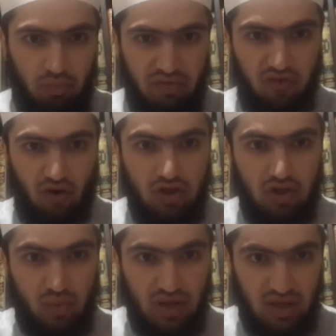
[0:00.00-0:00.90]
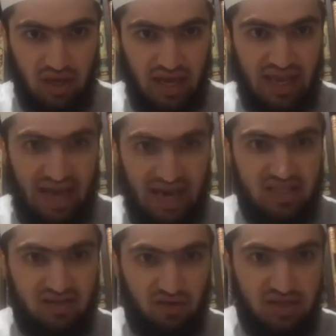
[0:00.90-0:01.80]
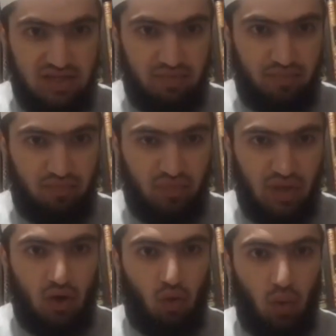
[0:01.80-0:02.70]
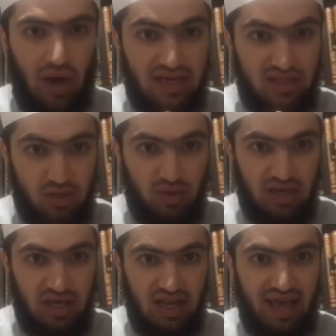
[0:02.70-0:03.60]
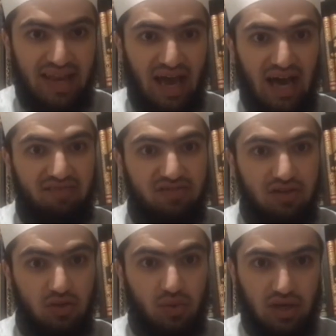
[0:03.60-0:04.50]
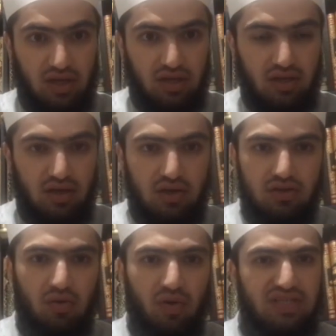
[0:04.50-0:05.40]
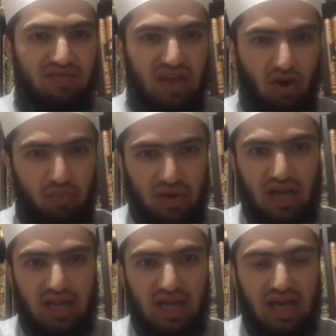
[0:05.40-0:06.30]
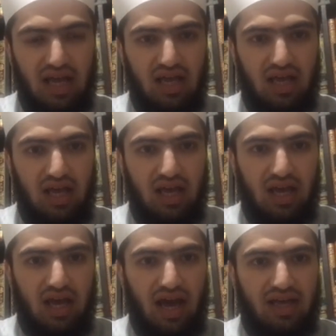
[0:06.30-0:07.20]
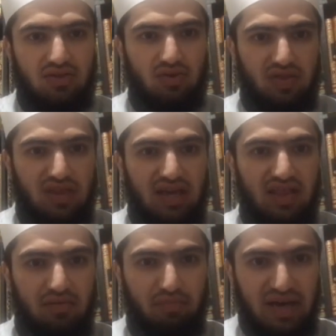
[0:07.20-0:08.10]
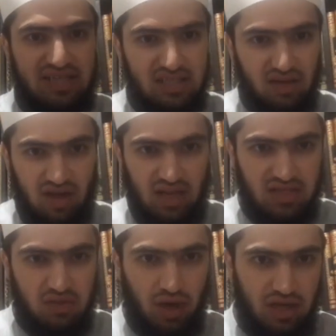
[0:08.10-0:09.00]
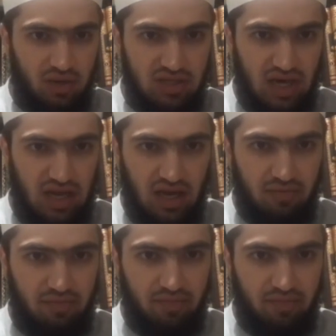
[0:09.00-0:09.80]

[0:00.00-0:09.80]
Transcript: before doing any act of worship while doing it and after doing it to always have that hope in allah and to think the best of allah subhanahu wa ta'ala